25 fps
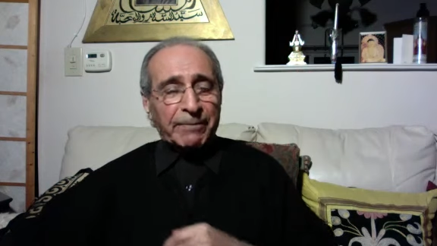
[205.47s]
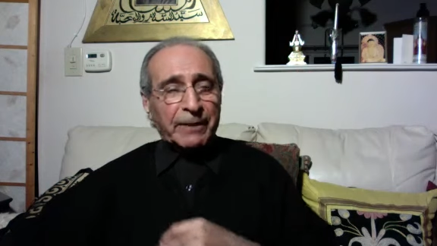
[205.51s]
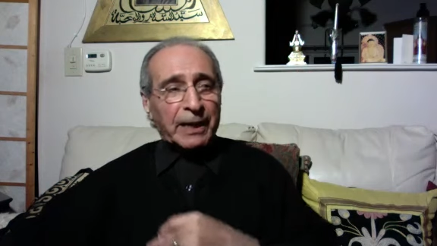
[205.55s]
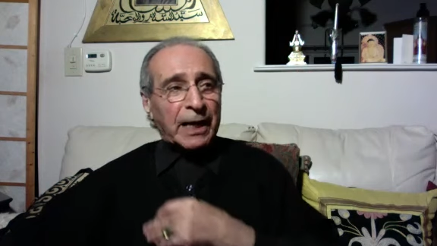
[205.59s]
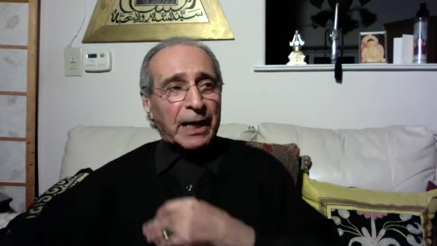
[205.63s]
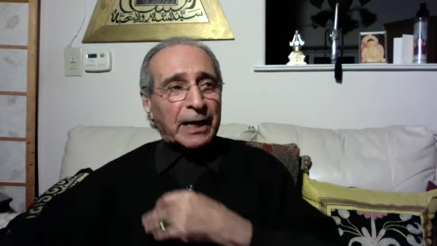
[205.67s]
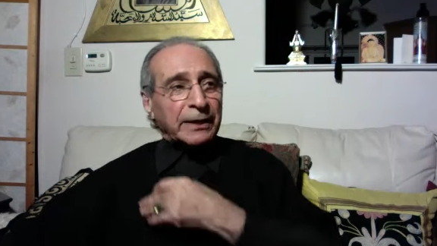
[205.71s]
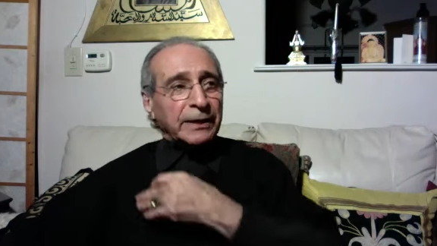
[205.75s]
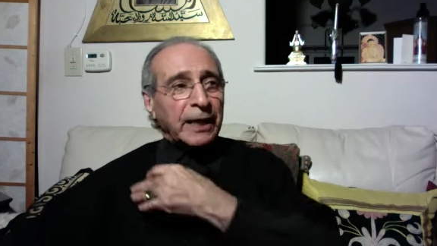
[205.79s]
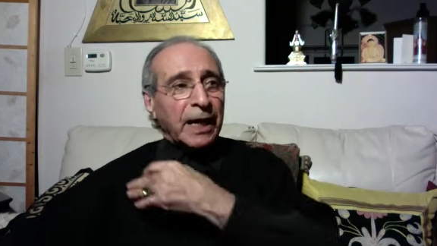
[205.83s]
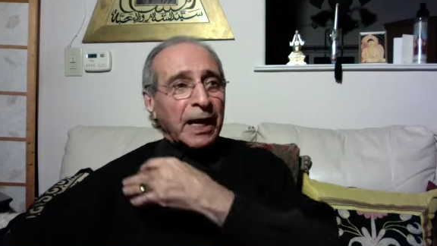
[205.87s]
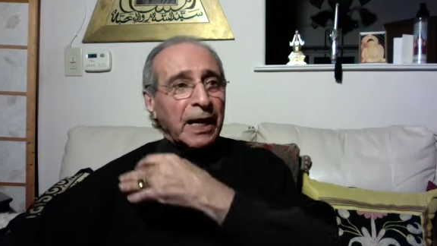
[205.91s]

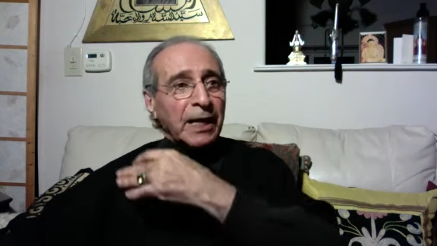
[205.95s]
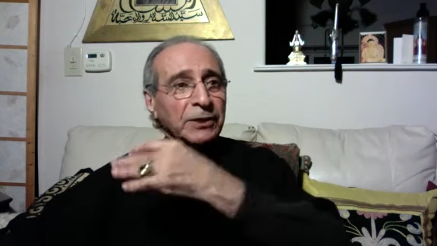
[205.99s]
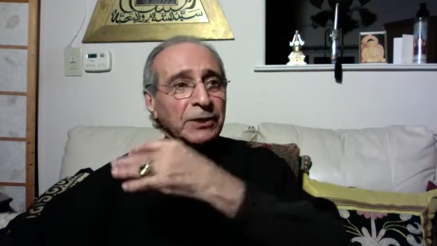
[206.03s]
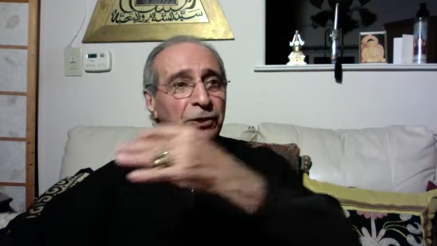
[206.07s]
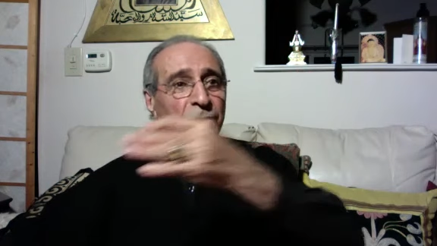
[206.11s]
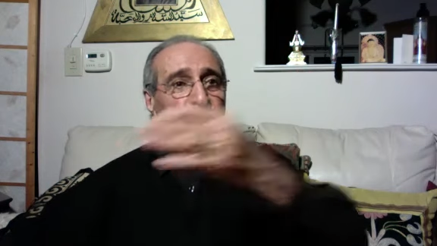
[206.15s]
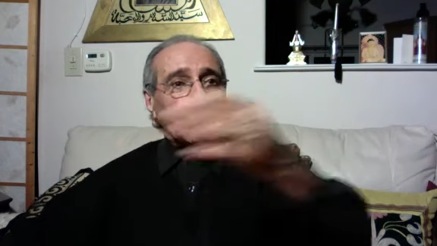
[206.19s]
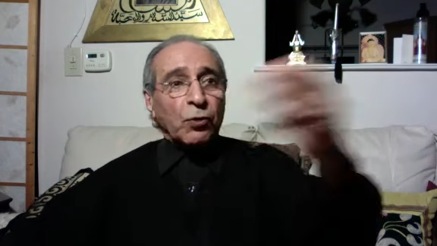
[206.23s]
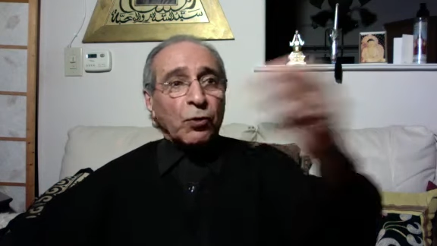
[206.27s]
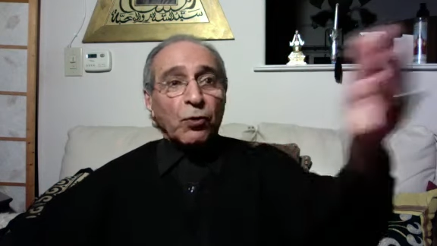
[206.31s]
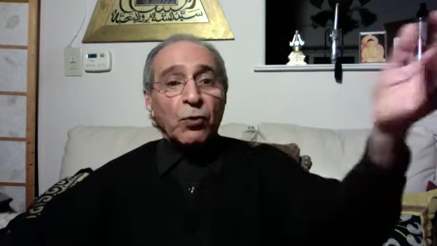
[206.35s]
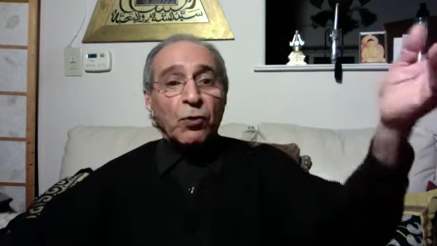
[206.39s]
and
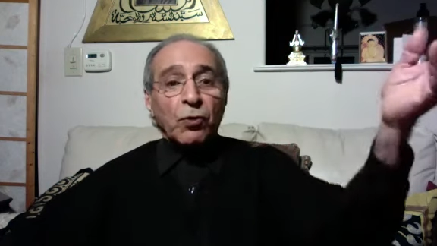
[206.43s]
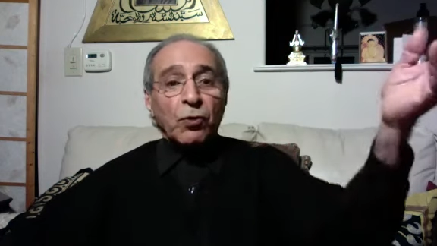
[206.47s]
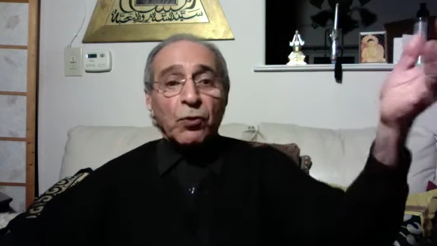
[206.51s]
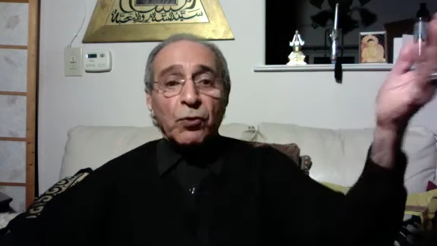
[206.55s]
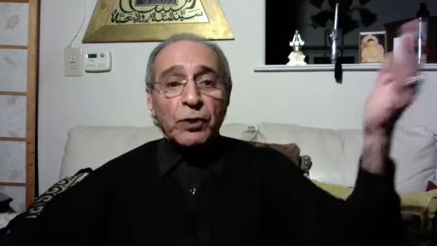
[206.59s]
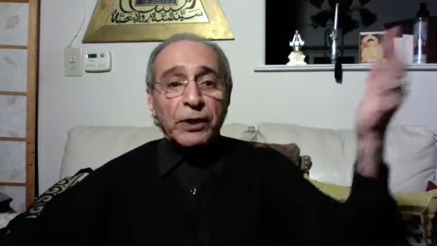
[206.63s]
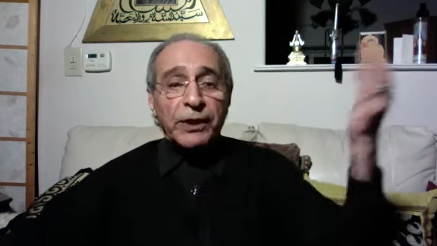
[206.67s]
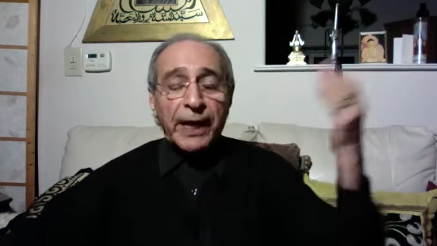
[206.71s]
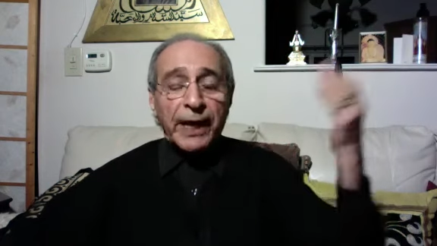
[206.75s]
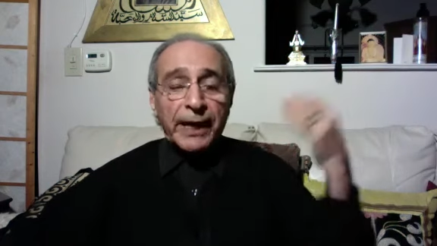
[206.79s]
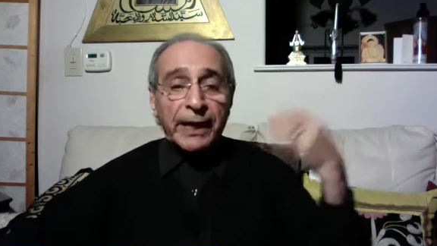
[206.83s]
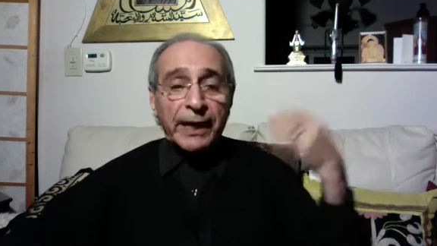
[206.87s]
ask all
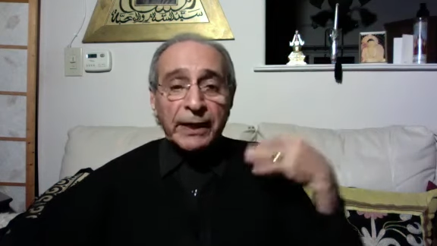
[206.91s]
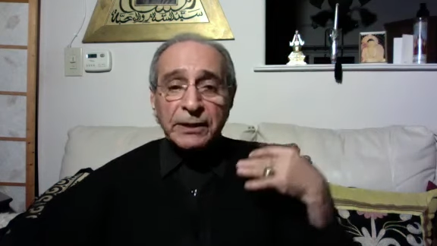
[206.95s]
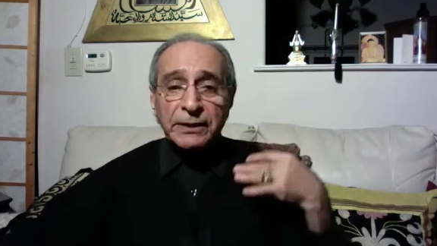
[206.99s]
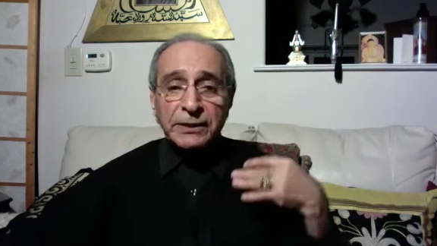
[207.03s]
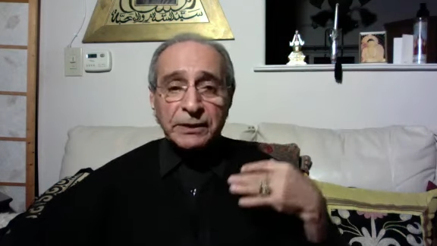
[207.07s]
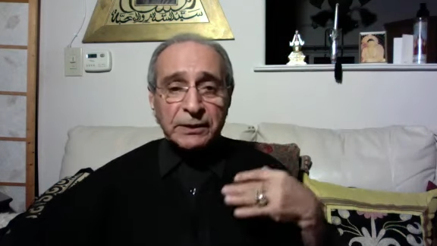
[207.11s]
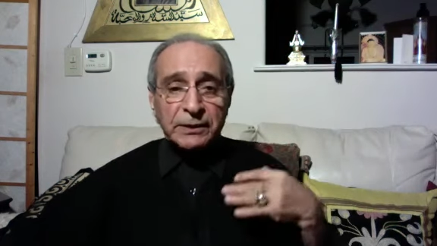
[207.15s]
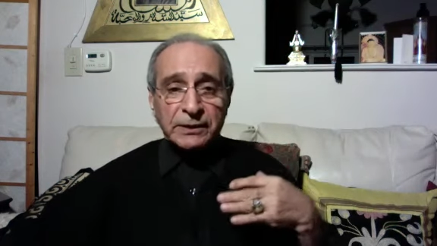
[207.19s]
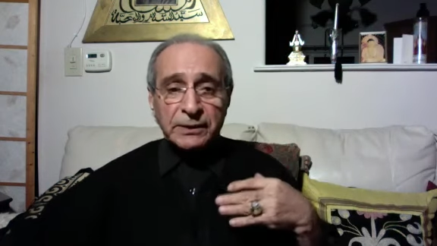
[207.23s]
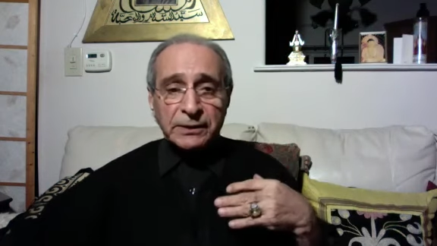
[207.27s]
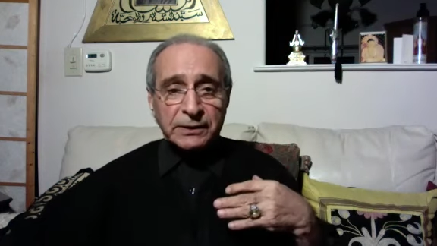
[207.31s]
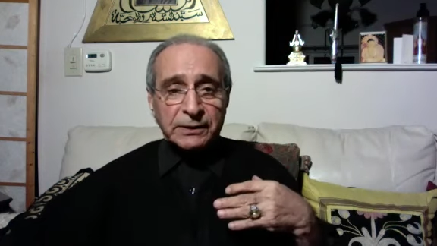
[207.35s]
the
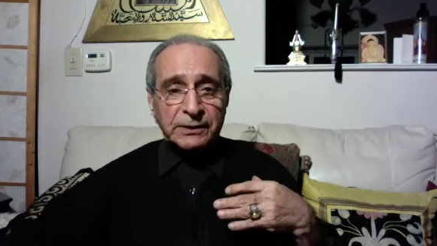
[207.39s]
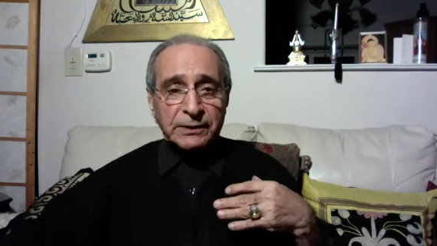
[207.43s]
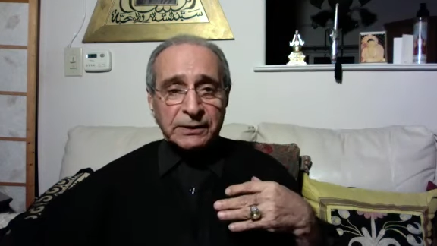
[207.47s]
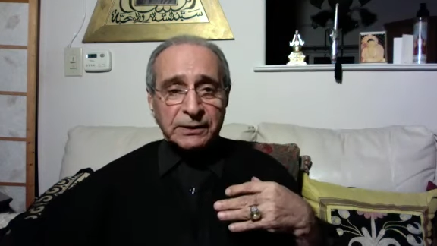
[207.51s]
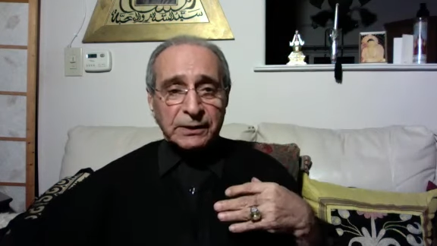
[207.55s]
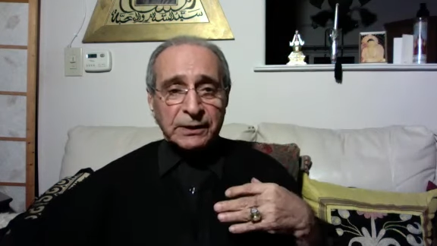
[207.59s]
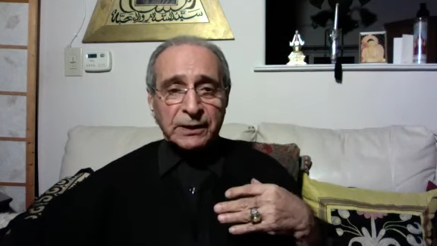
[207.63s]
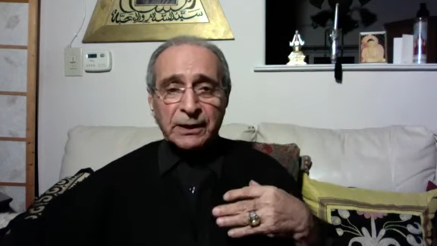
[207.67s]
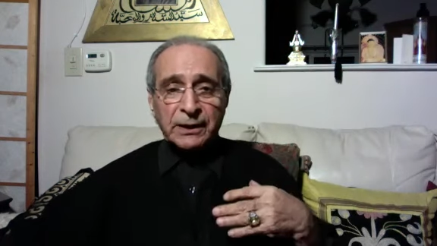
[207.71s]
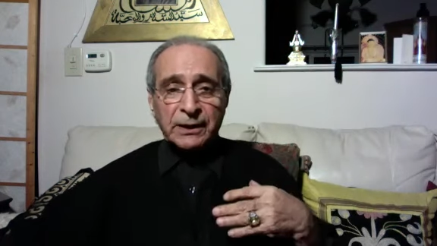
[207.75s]
angels